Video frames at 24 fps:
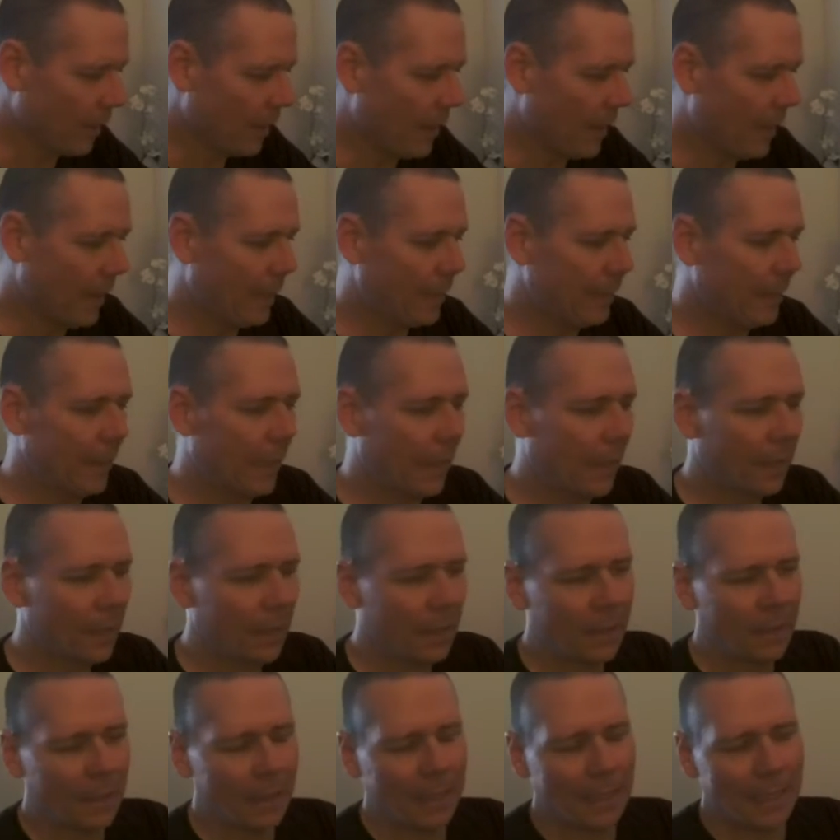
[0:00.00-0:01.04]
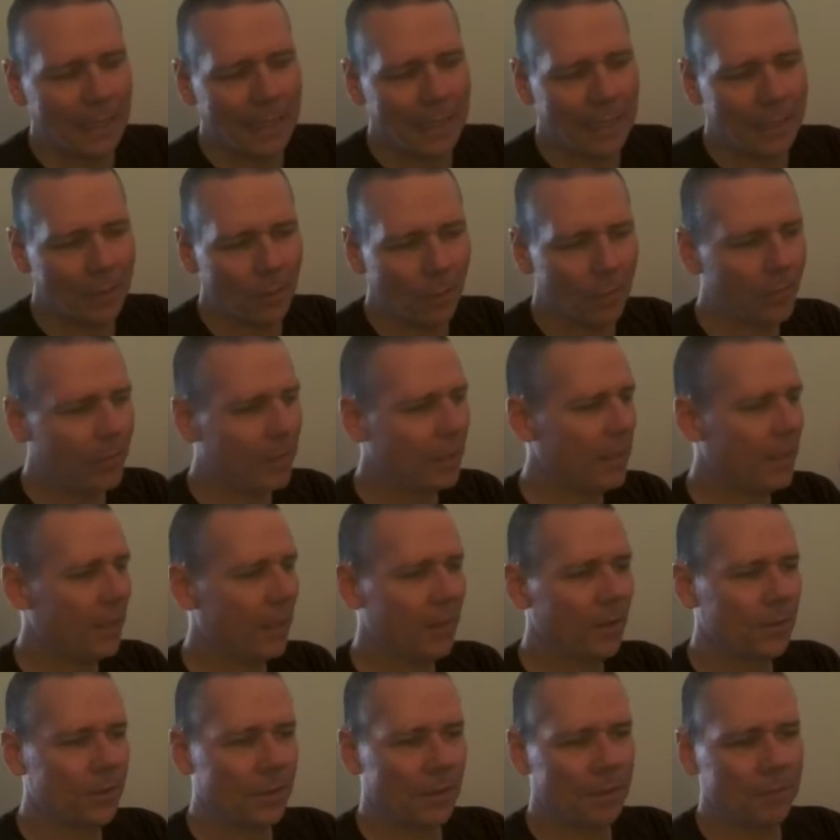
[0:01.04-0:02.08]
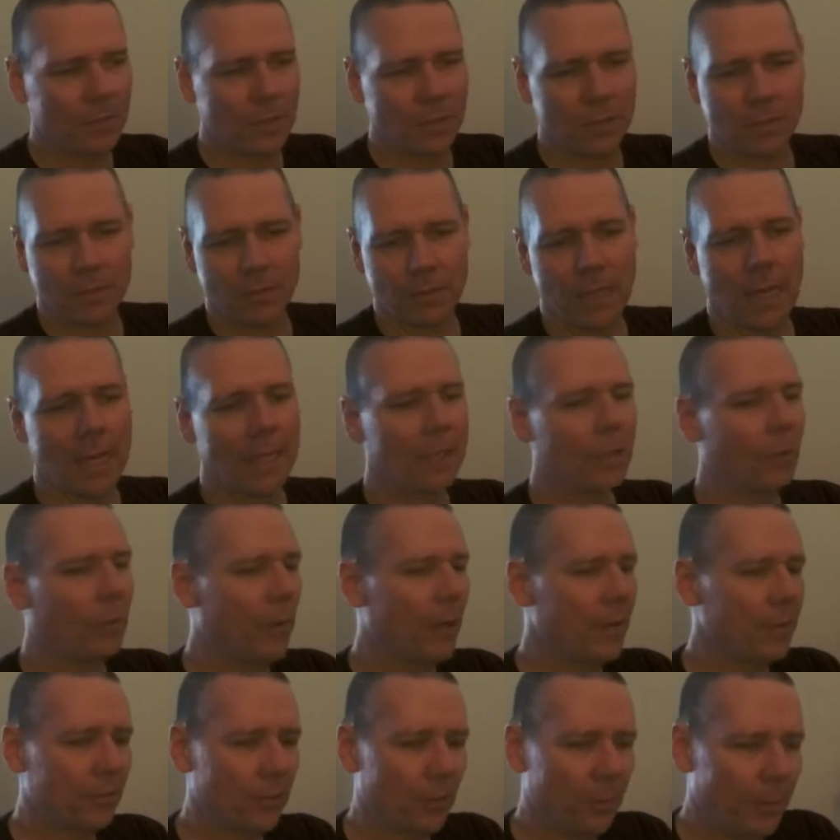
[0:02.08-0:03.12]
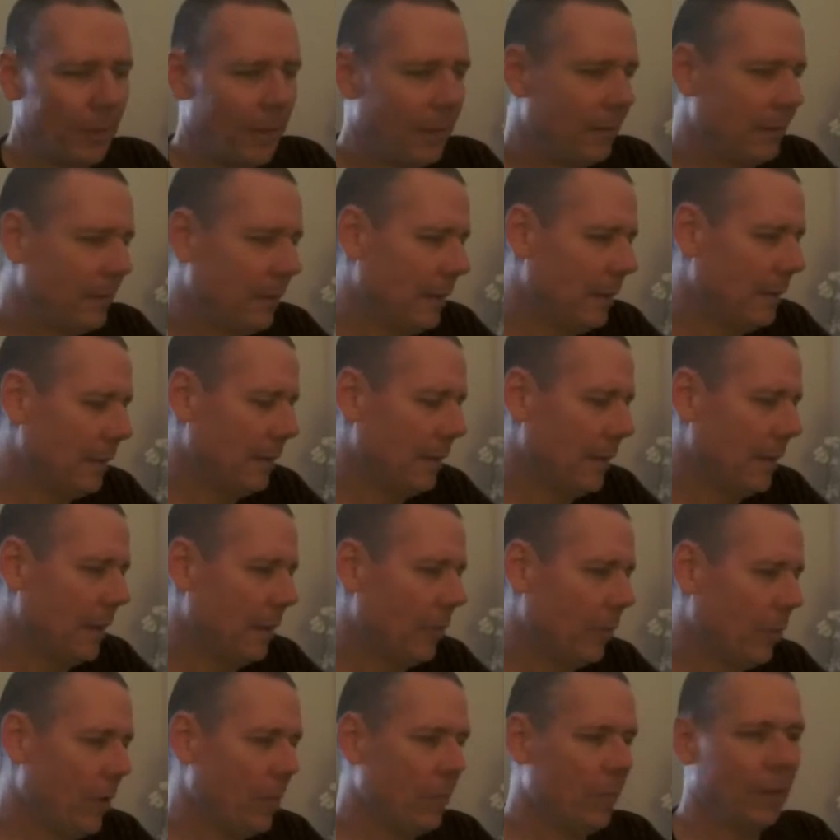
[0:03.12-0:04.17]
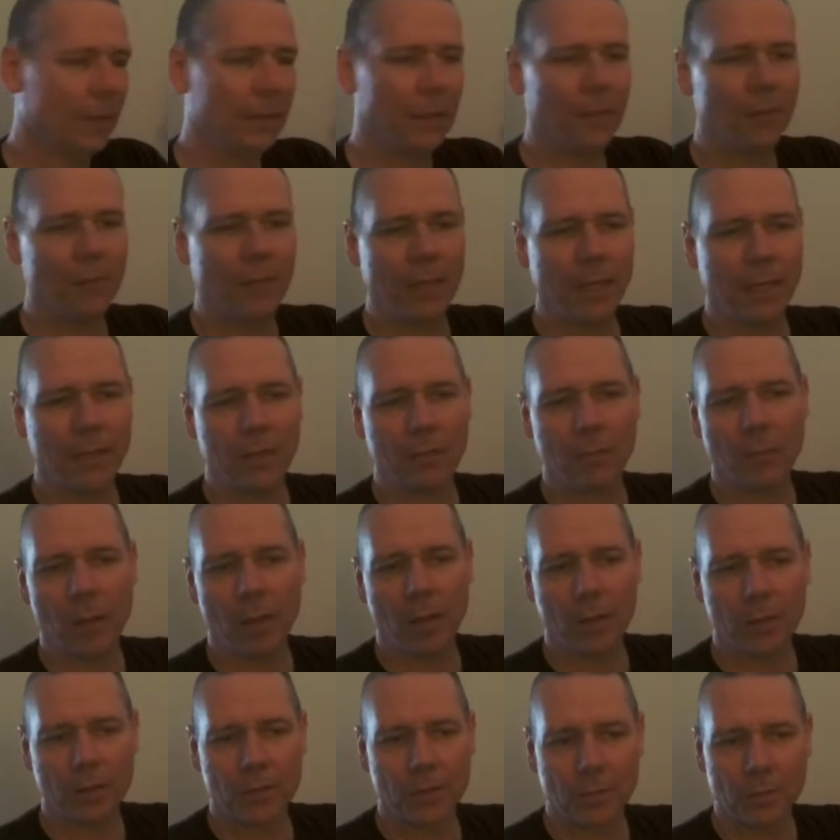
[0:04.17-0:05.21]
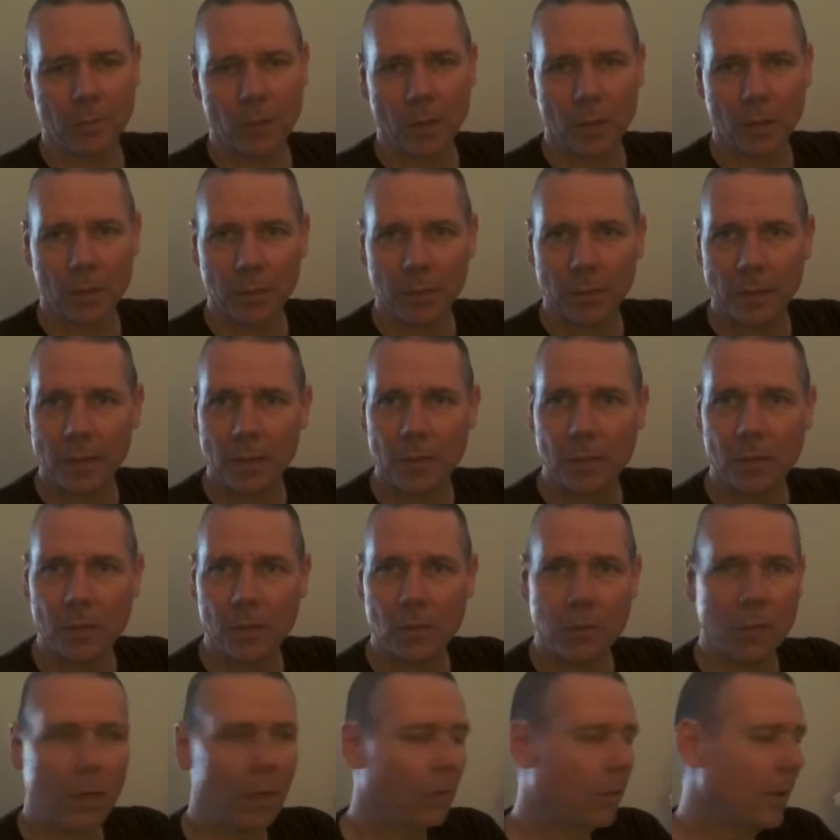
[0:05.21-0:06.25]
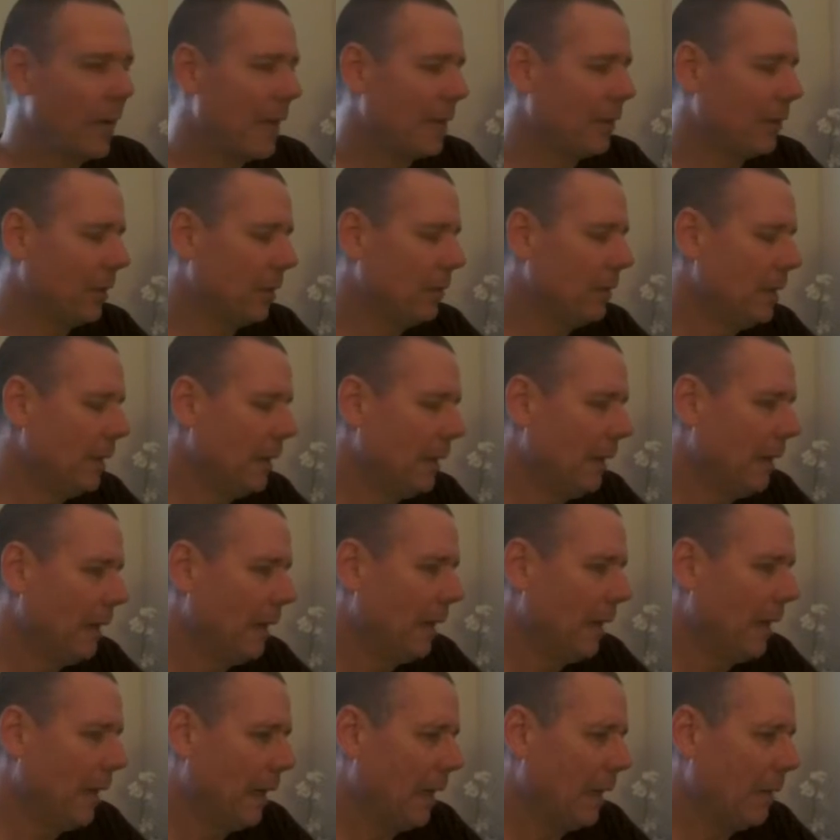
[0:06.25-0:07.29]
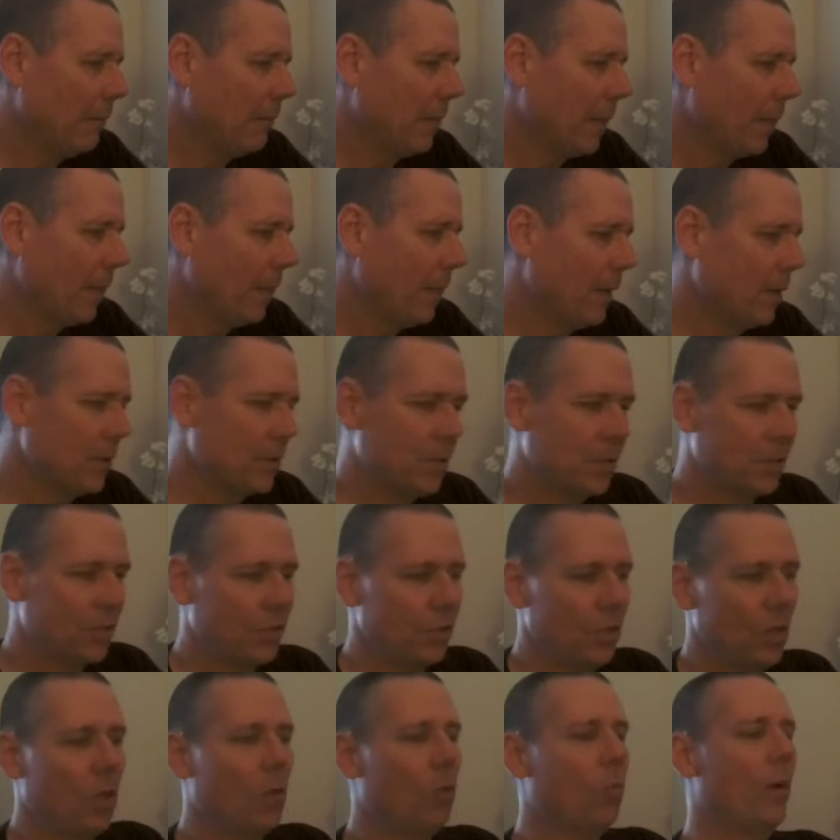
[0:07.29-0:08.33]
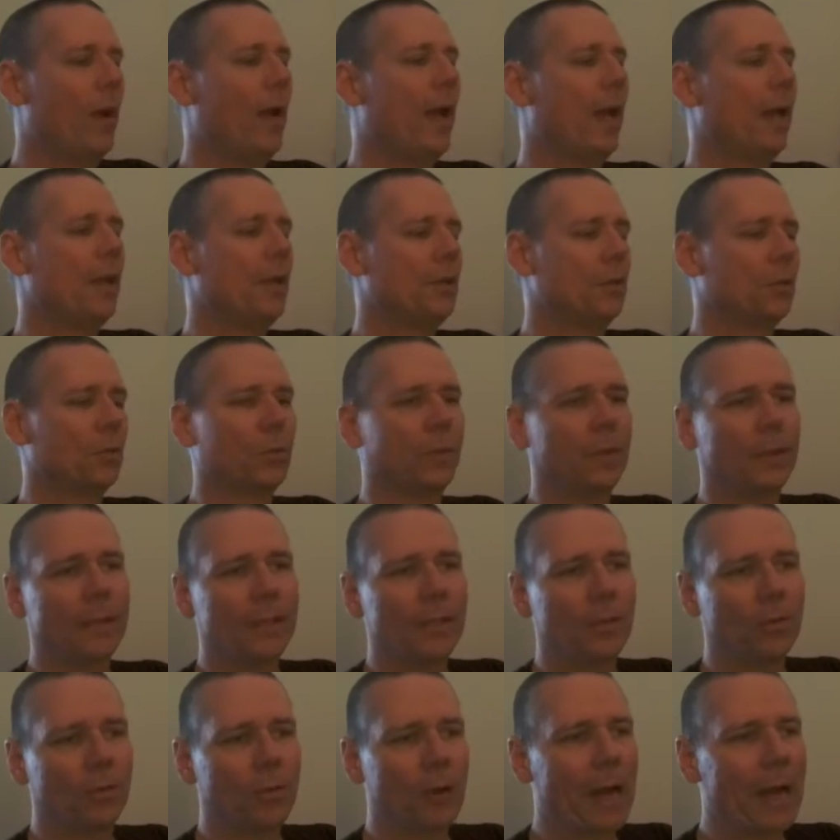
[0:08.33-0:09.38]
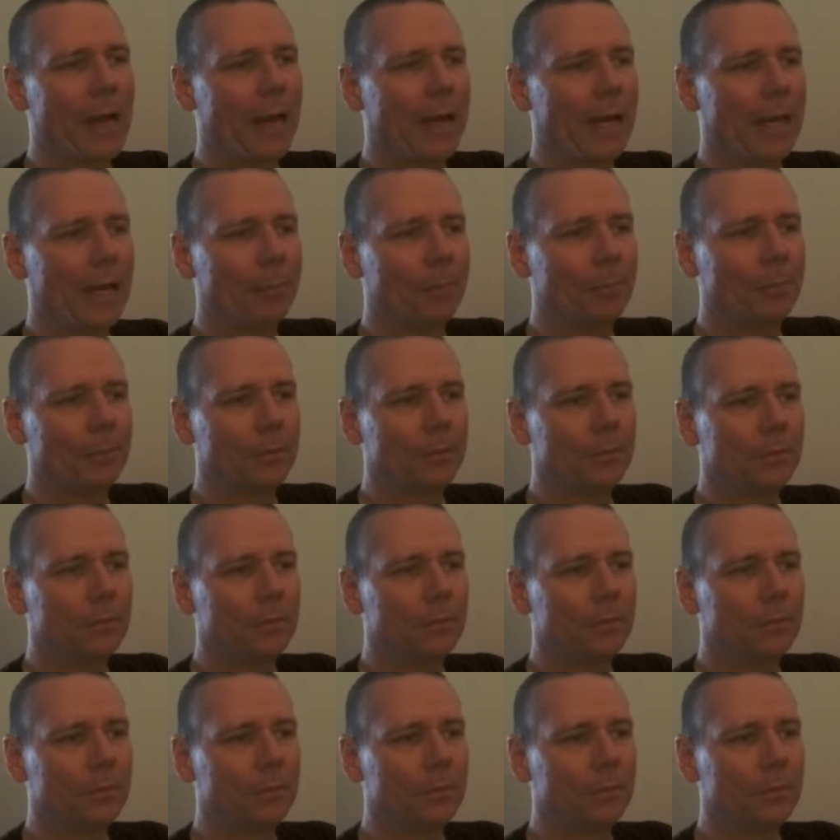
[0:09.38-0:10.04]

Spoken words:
And over the years, I've just gotten away from it, and we've been living in smaller and smaller places where we're at. So there's just no way to really crank up.